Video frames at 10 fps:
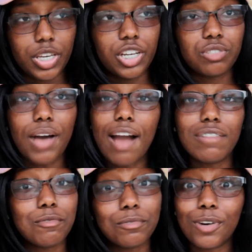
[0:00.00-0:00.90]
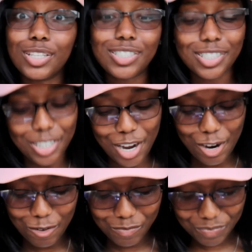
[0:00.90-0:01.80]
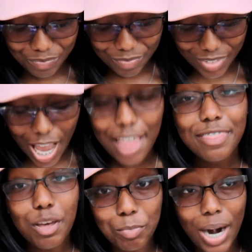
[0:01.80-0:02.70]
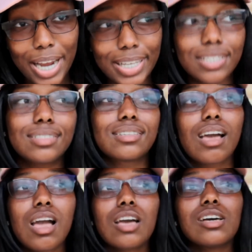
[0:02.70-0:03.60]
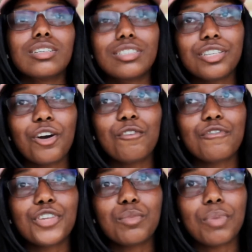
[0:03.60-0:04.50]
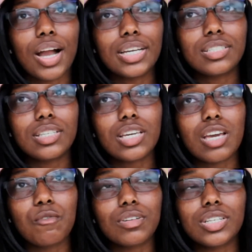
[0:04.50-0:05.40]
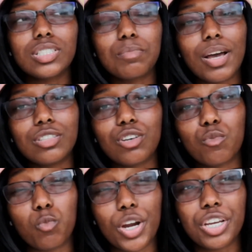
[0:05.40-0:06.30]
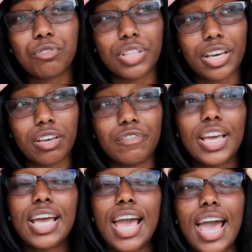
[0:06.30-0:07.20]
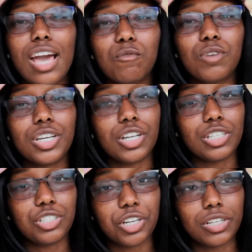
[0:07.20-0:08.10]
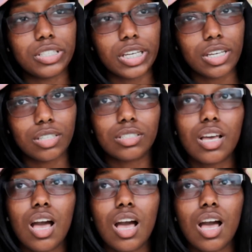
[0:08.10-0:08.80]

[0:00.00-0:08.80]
Here's what everyone wants to know: the price. So for the pricing, it really depends on where you live and what your insurance is.